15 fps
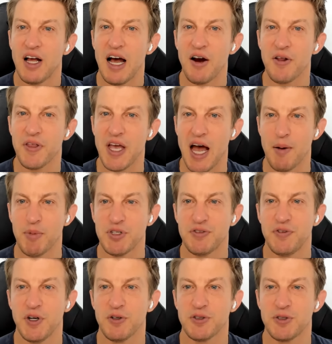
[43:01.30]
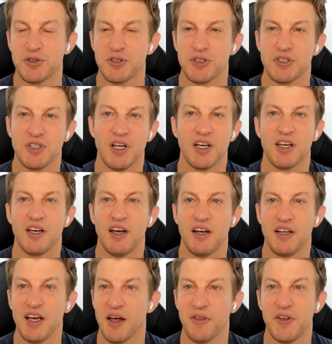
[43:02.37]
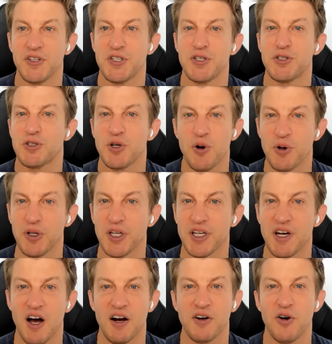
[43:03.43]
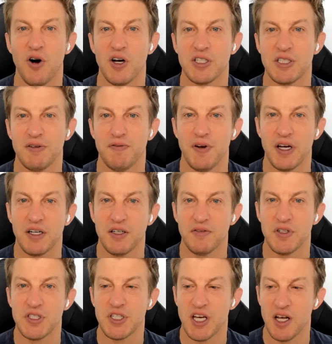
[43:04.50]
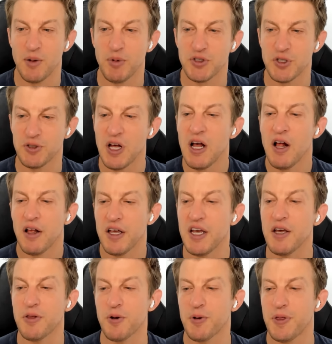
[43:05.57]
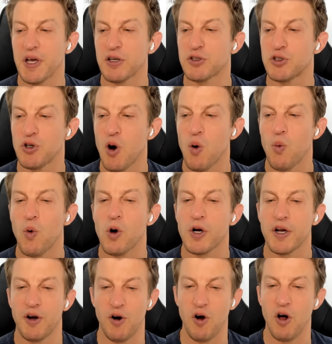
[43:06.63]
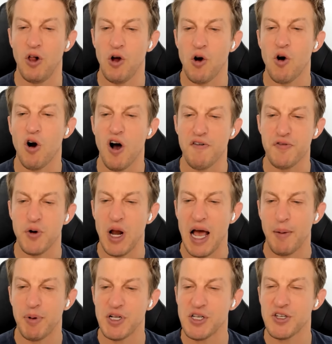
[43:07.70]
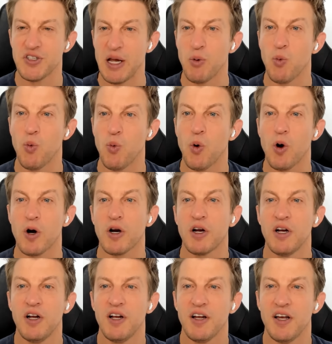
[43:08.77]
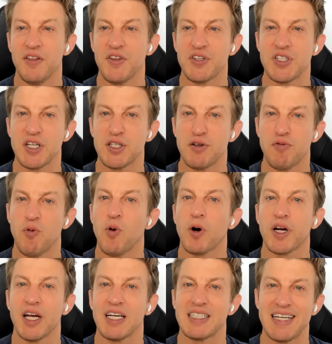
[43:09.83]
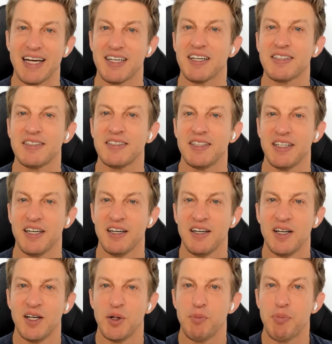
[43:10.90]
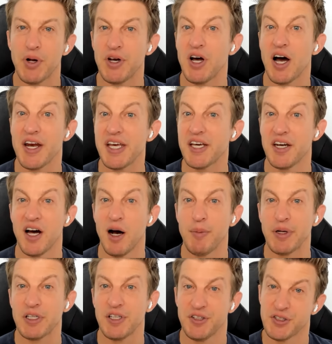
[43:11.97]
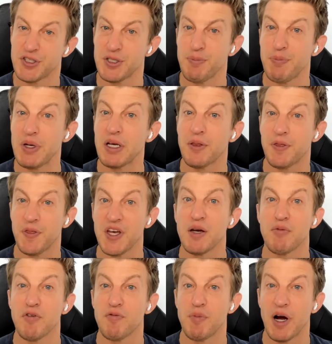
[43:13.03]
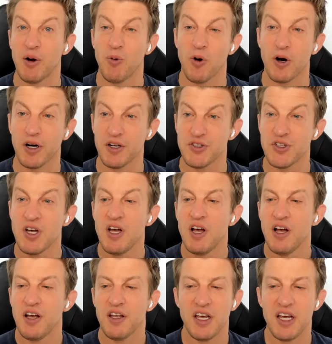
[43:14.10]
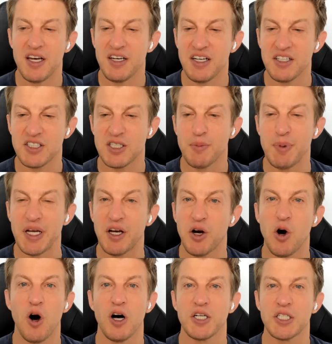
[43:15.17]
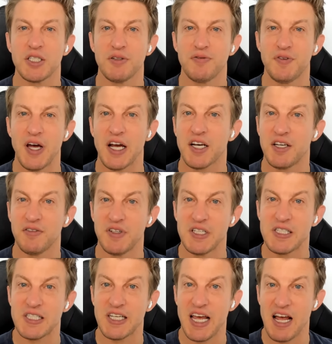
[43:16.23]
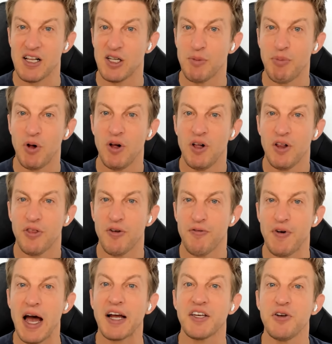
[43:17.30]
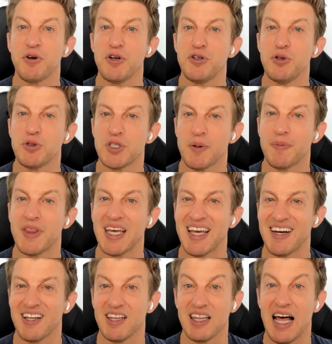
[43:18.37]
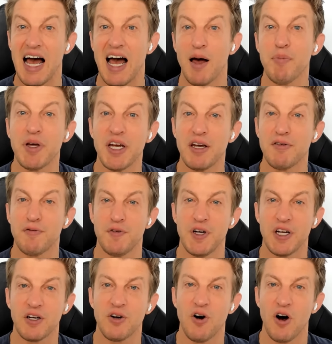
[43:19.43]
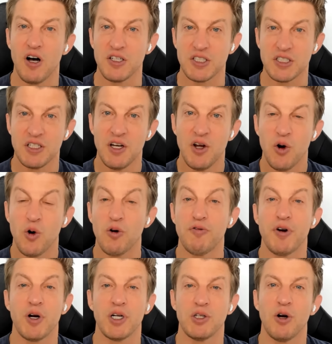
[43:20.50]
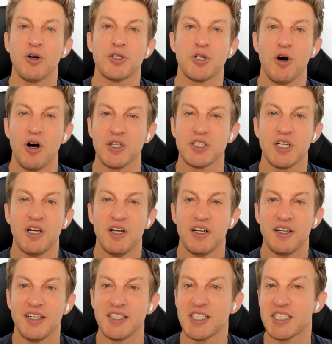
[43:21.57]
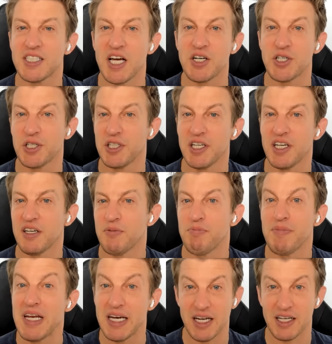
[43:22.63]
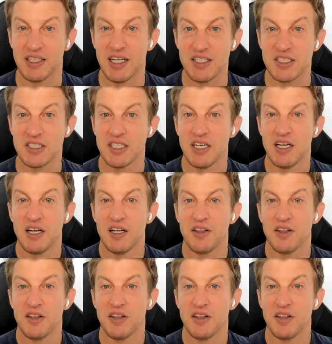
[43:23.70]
out of the atmosphere. So it's just like, yeah, this is totally not cost effective and scalable. So either things don't work at all, or often what happens is they work in the sense of working technically, but not economically. And this is a big theme of my work, is it needs to be cost effective and scalable. The fact you can do something in a lab at infinite cost or very large cost is essentially meaningless.